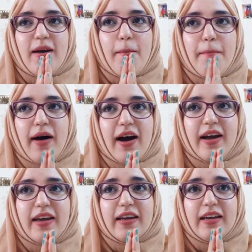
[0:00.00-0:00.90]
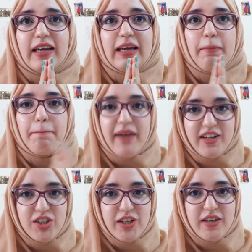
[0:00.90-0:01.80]
my
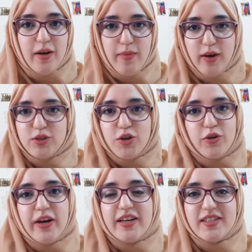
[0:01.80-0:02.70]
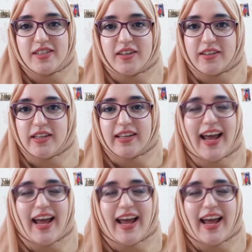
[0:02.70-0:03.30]
passion about Korean started.